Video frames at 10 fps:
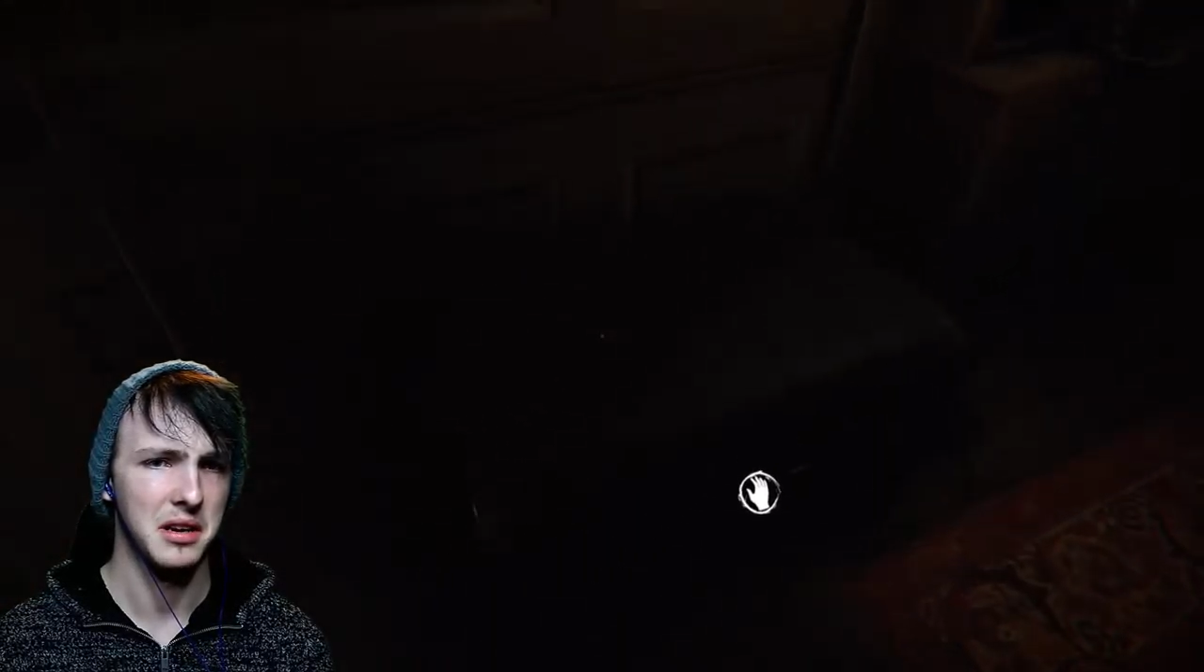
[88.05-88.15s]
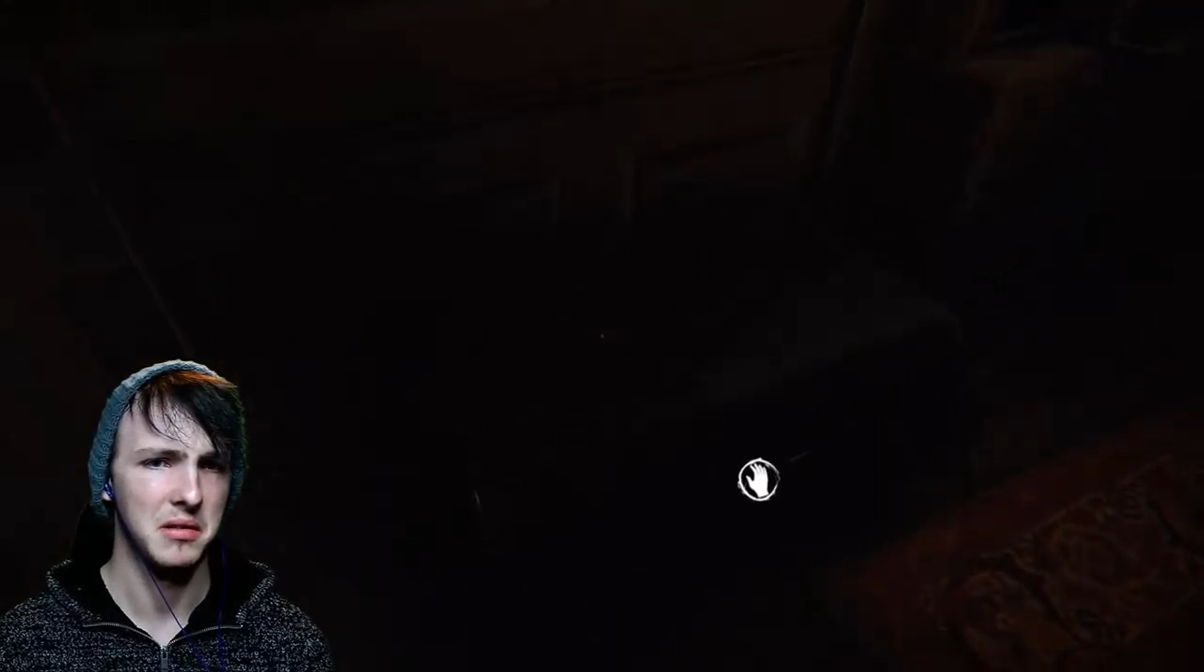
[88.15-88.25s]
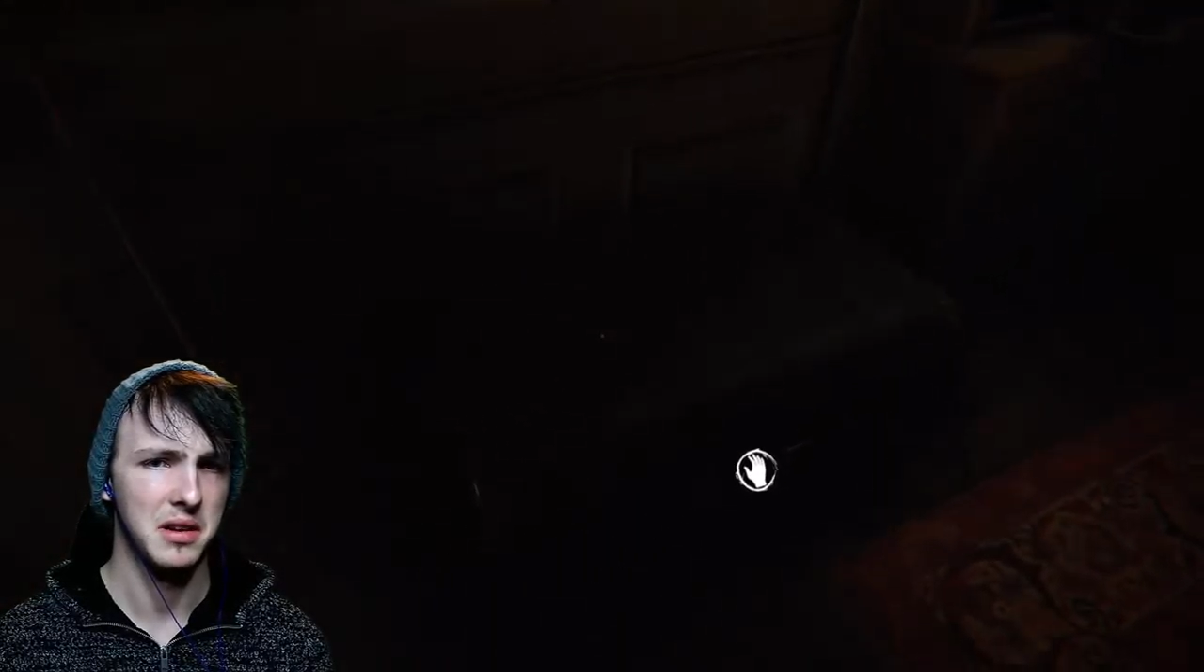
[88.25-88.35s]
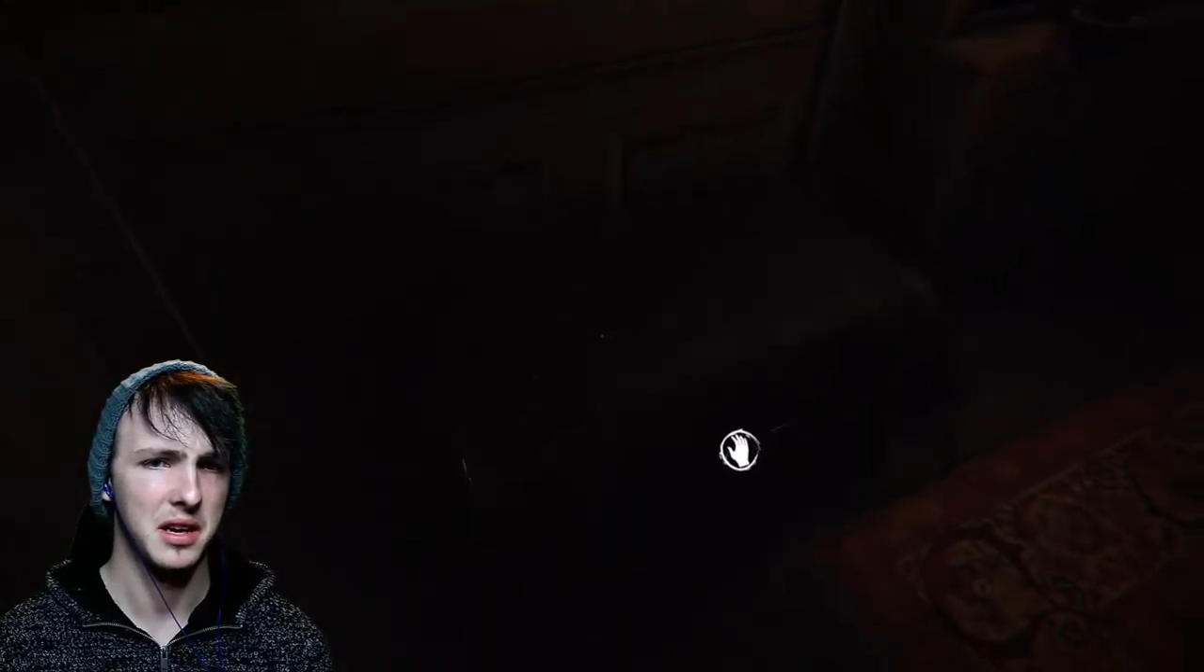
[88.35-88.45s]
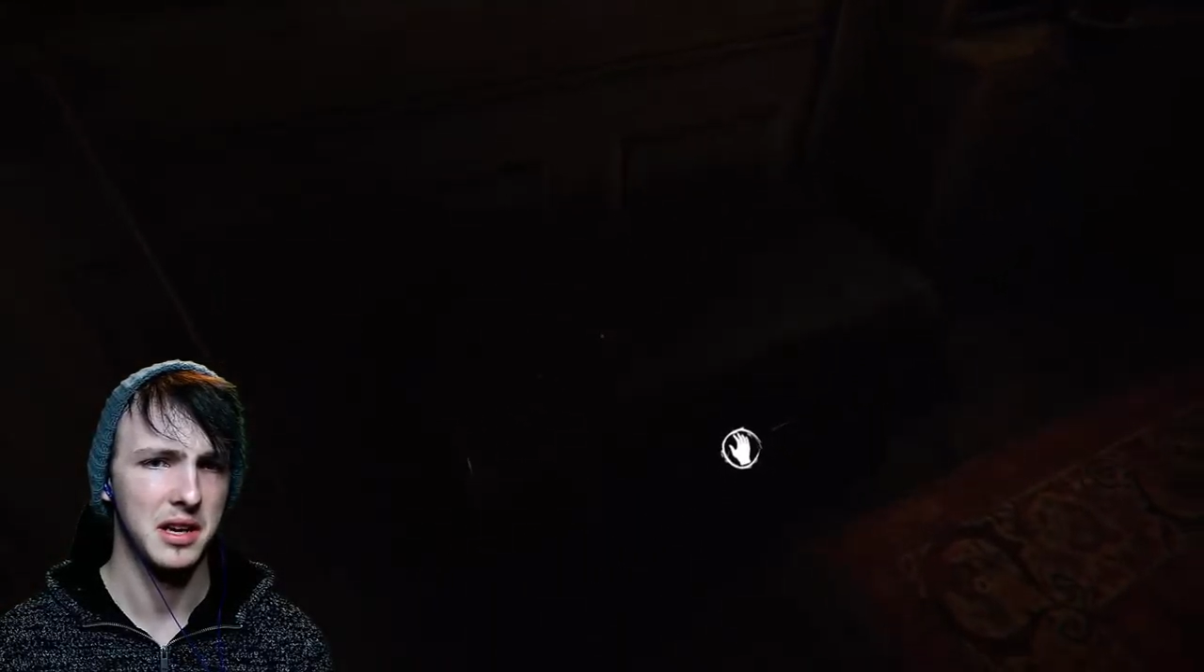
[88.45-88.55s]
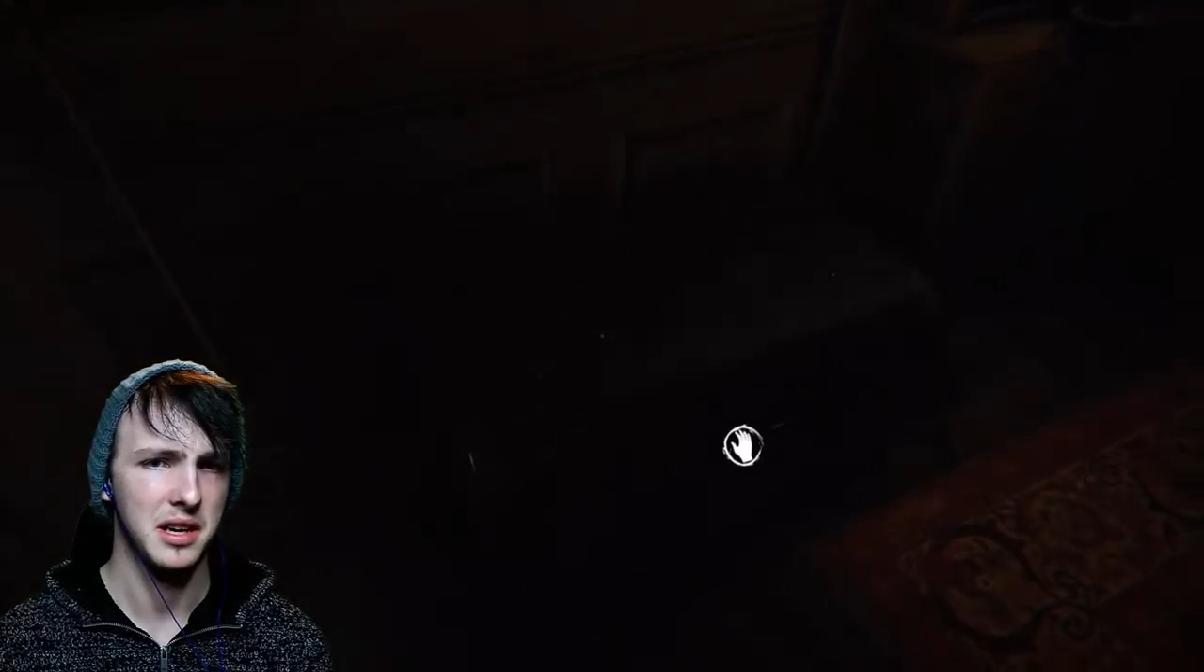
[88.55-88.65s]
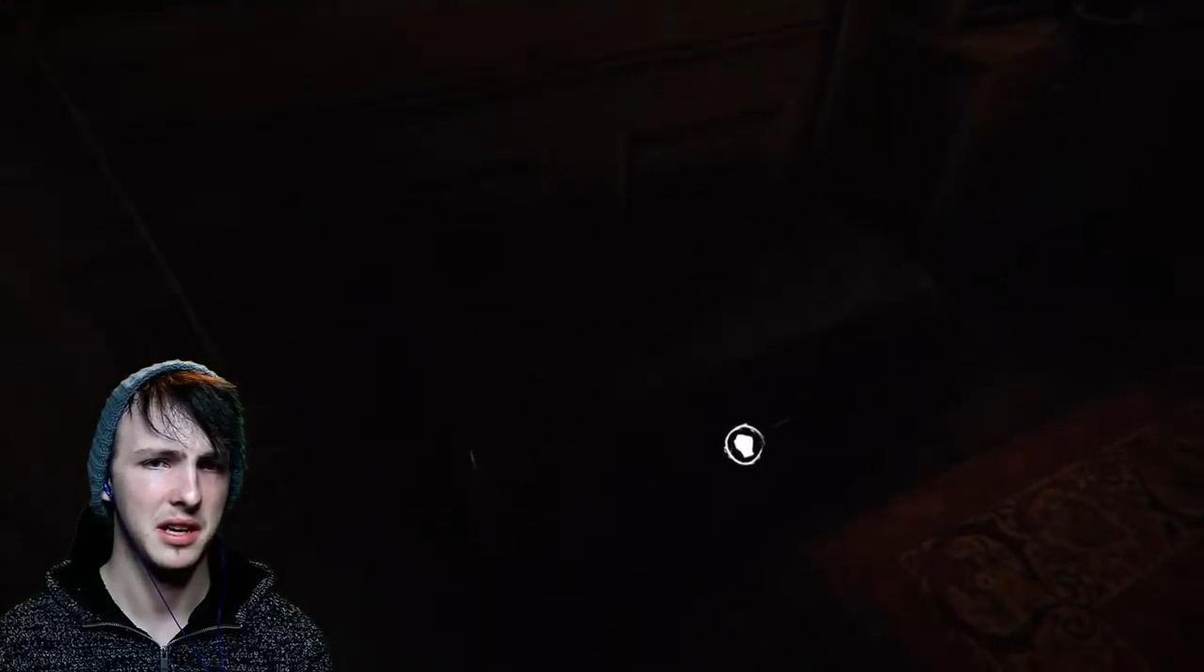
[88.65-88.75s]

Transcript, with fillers: Okay, can I